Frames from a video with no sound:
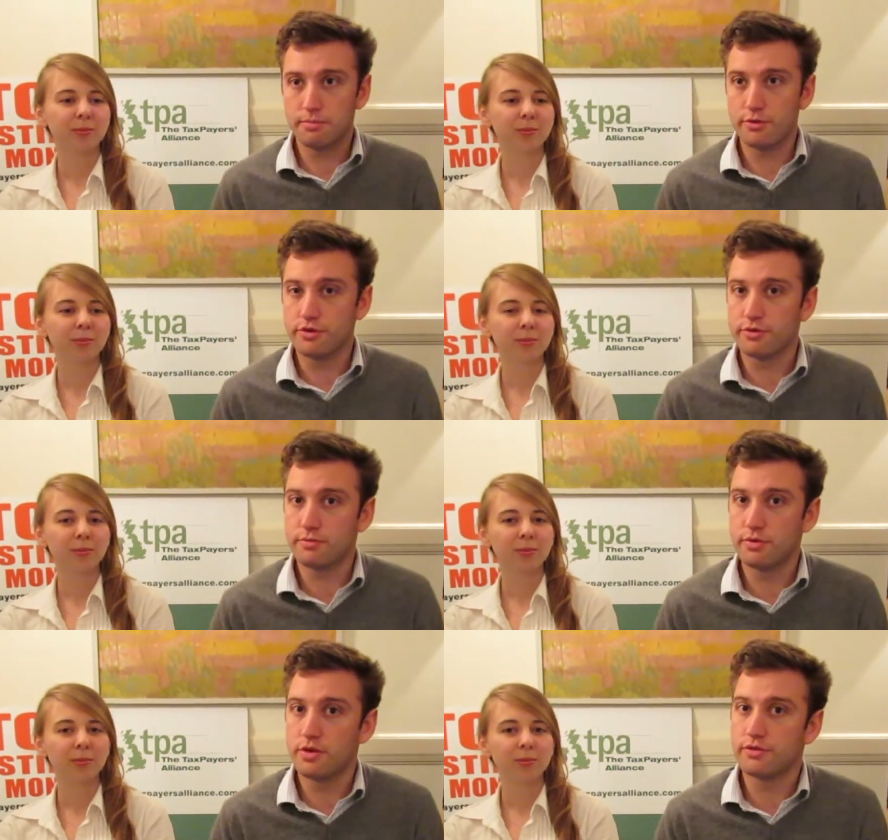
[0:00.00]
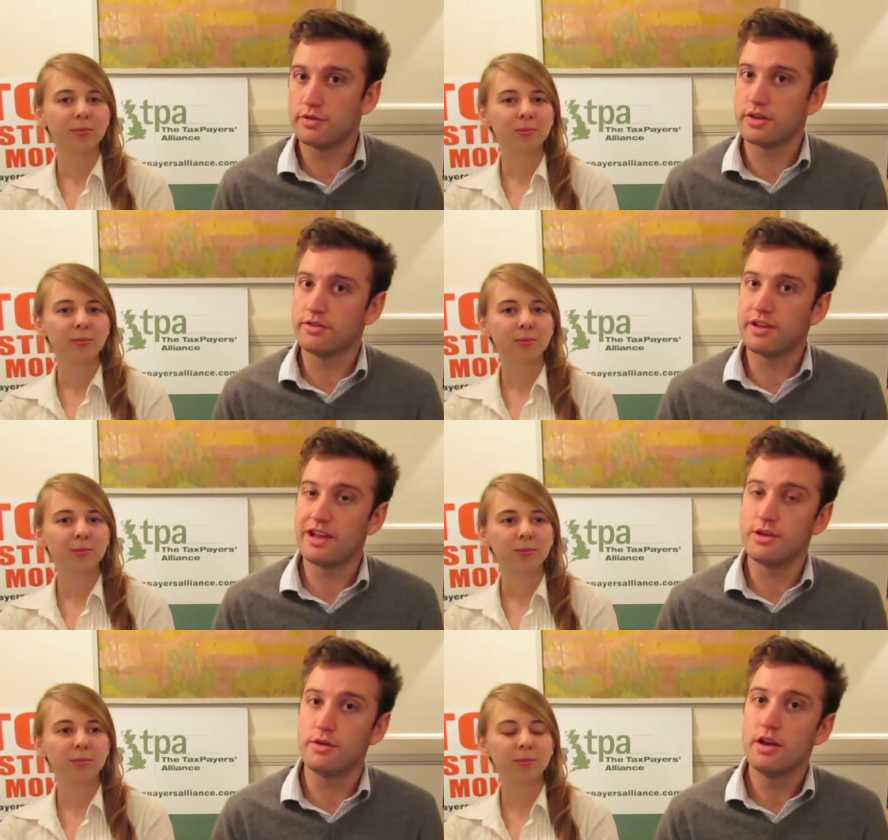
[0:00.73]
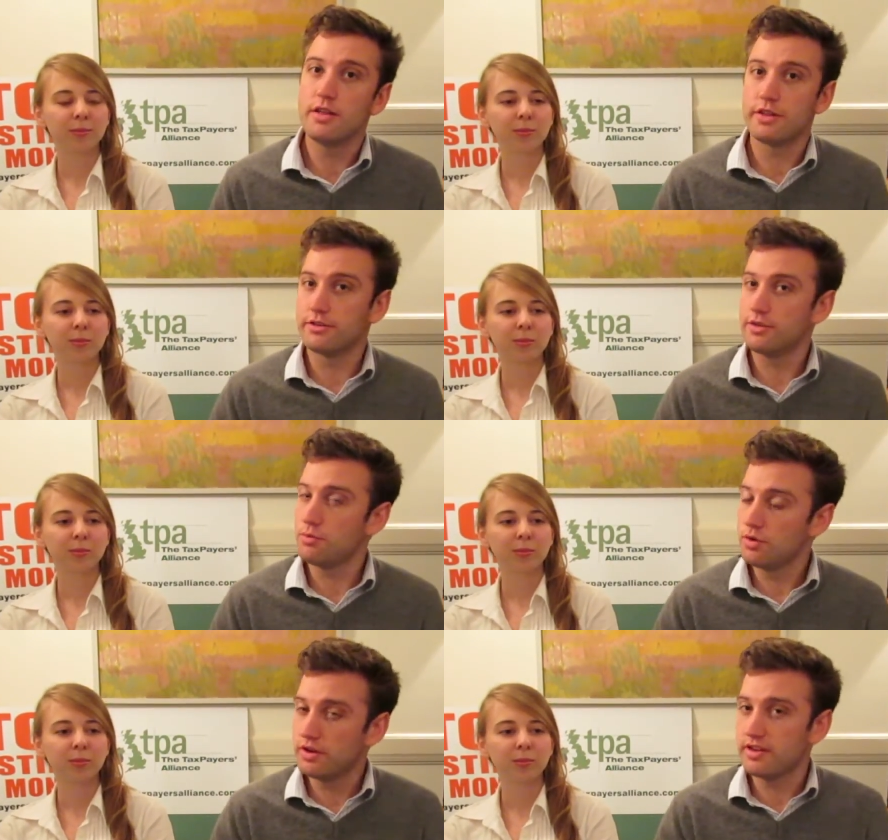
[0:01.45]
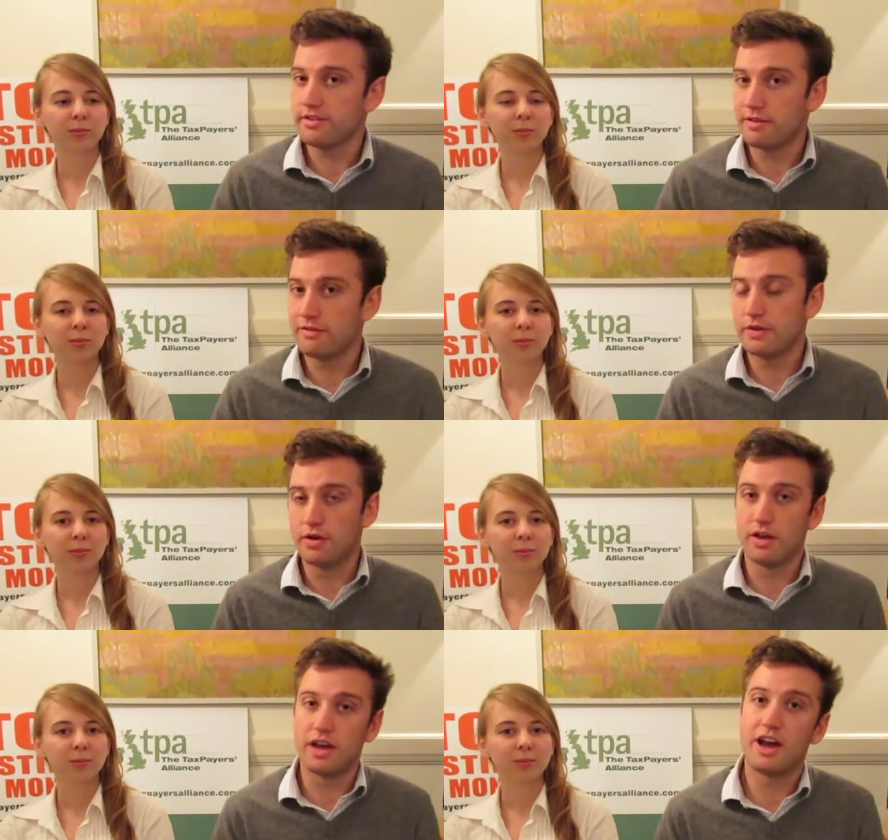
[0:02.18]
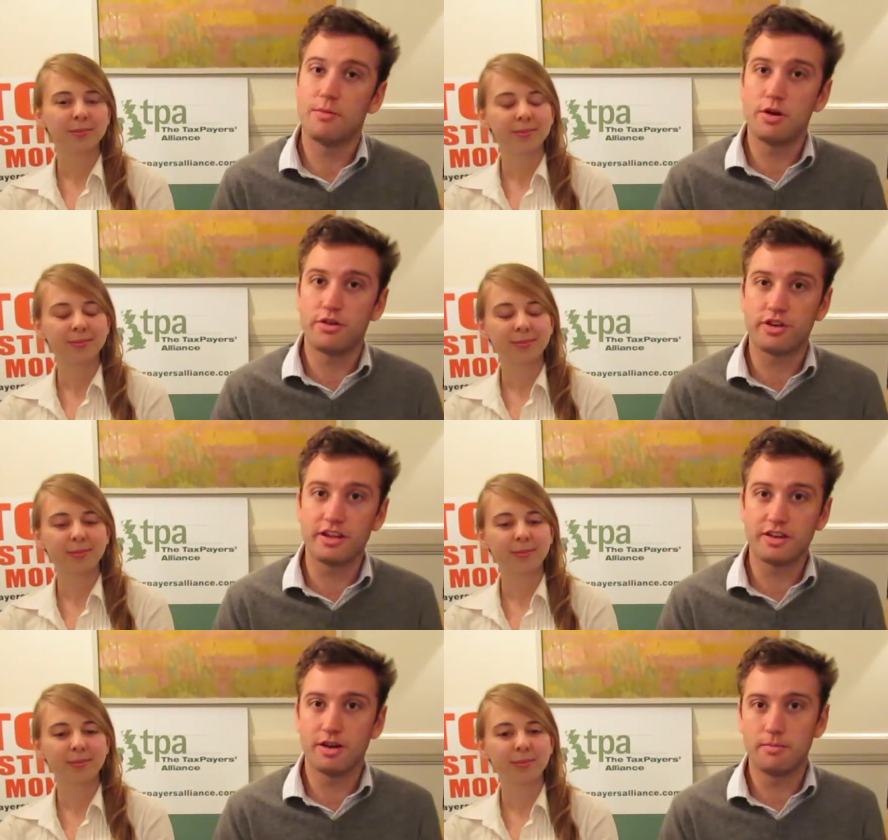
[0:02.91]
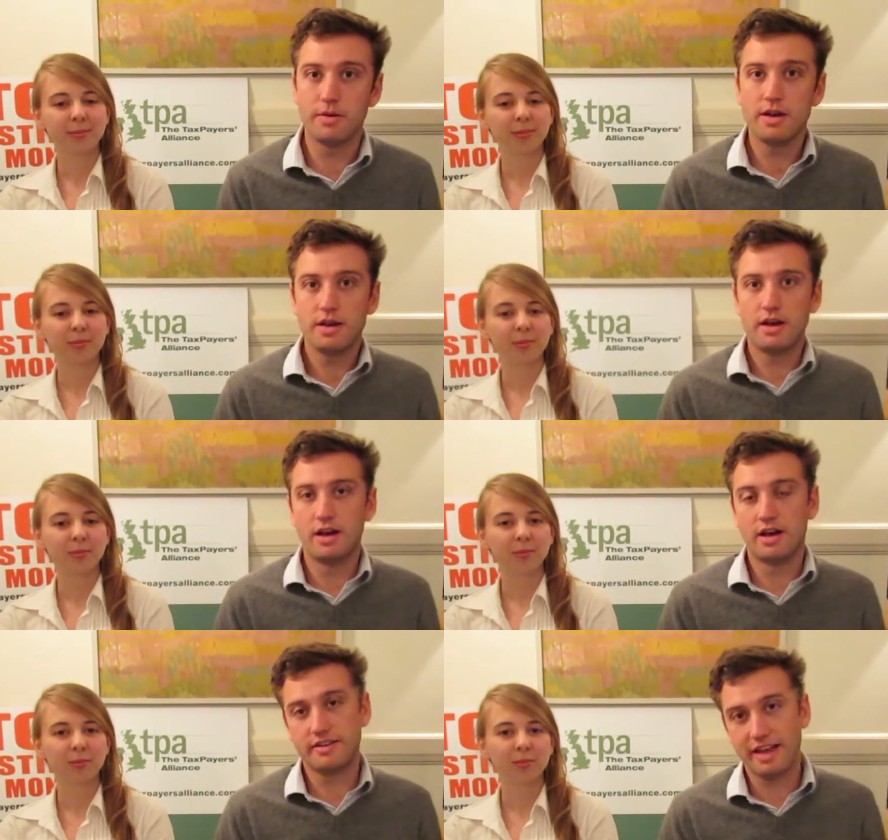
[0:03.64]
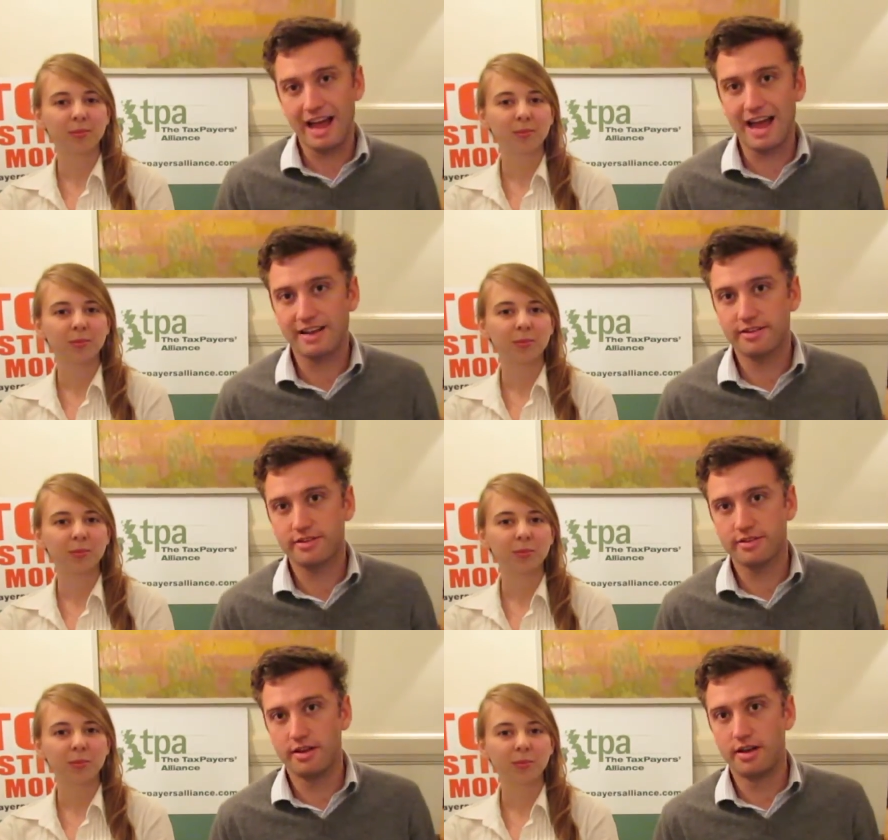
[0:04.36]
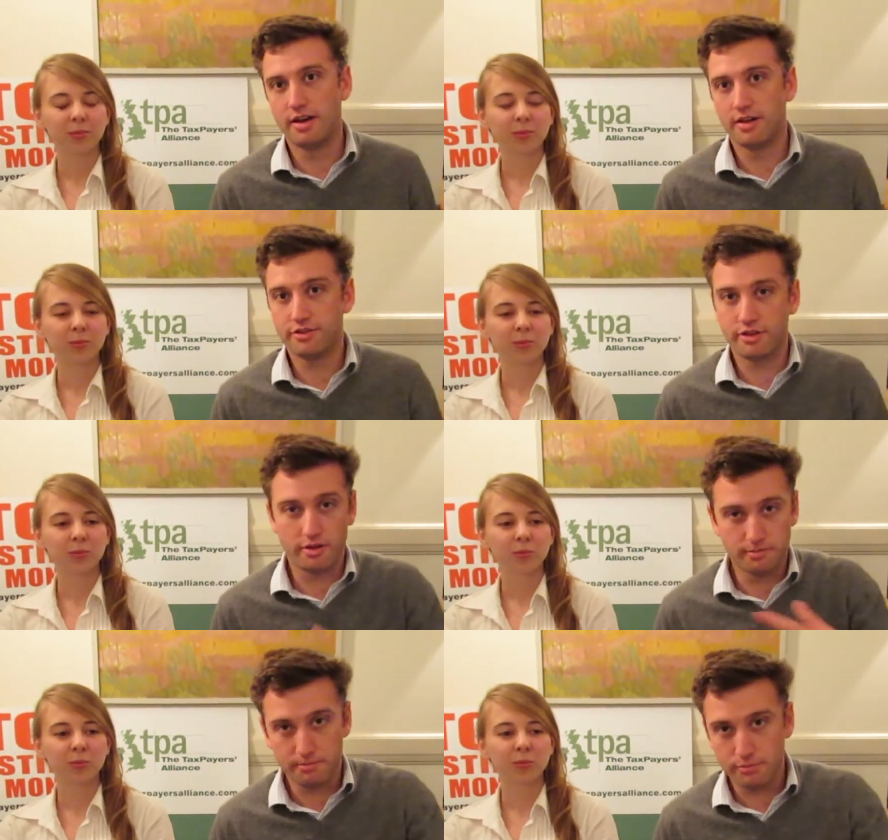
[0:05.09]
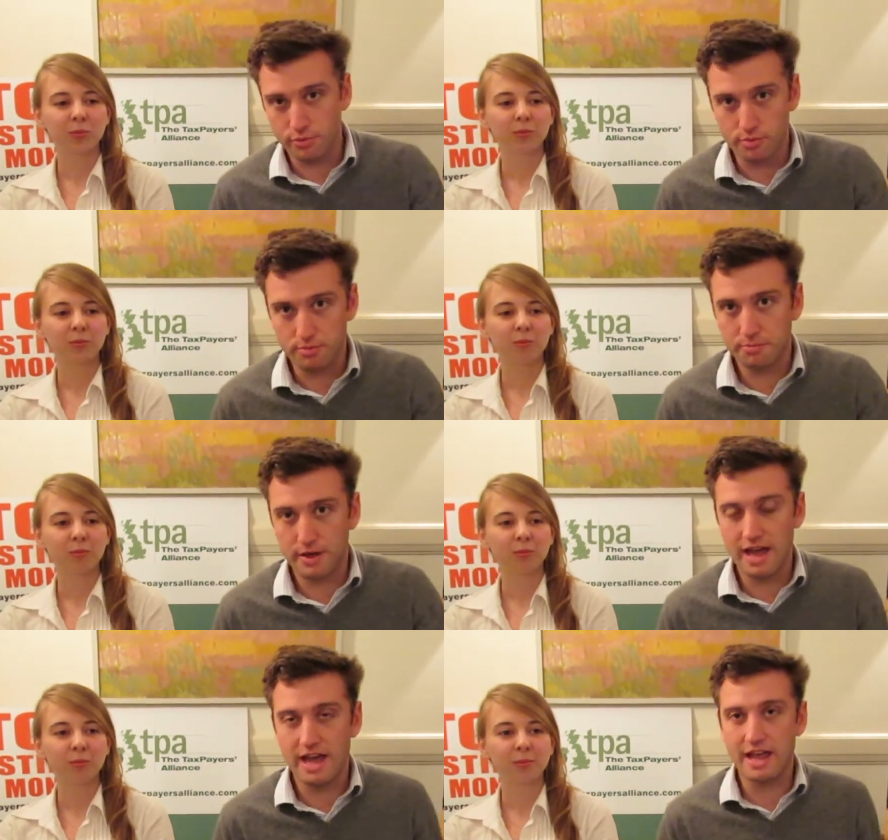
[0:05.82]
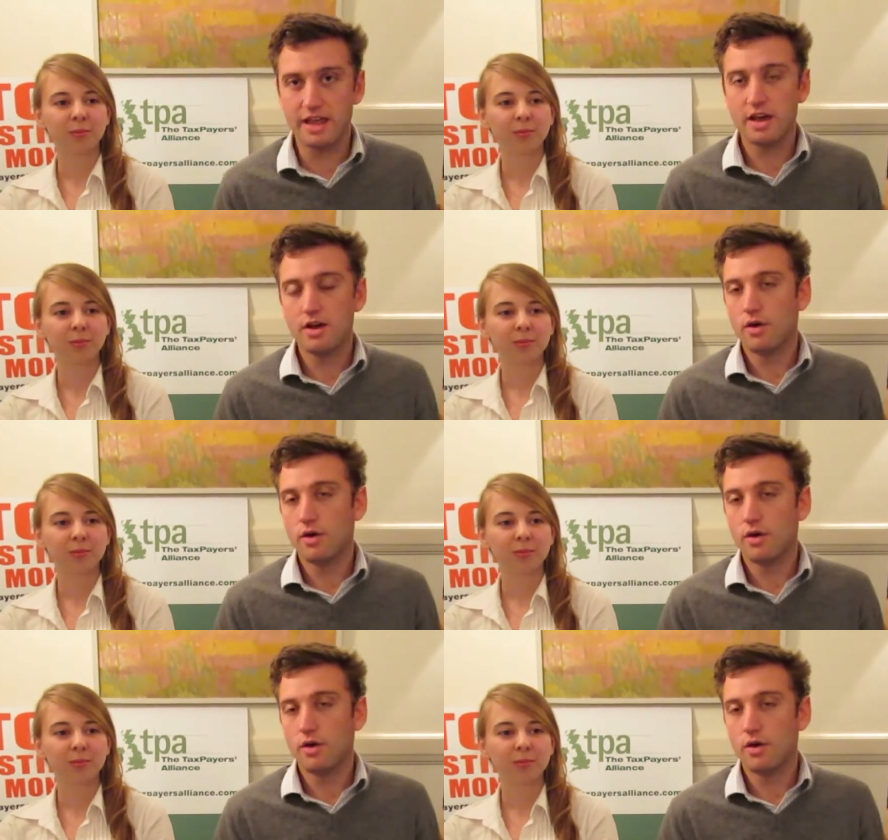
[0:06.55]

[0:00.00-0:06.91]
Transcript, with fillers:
Speaker 1: produce notes that can tell you things that you wouldn't necessarily have known, like how much income uh, tax uh, certain groups pay,